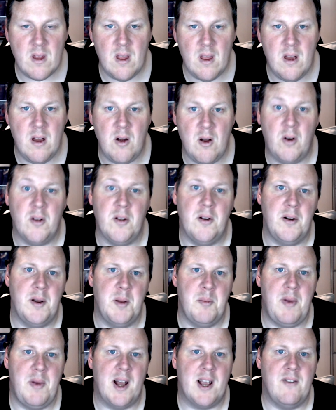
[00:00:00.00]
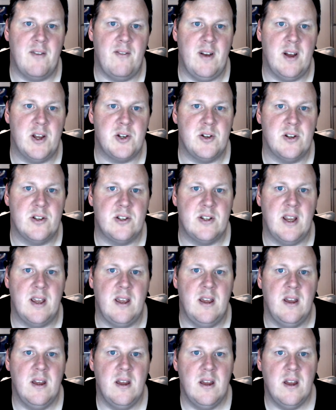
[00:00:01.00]
or on the back of it I should
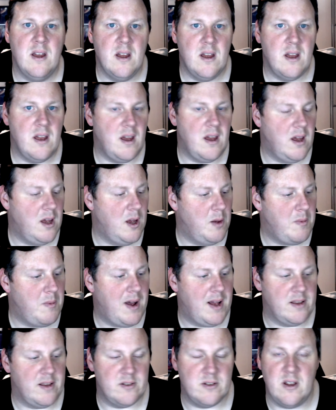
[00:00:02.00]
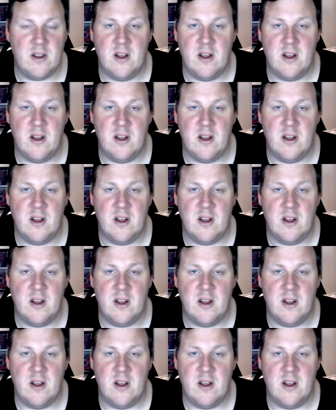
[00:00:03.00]
say, has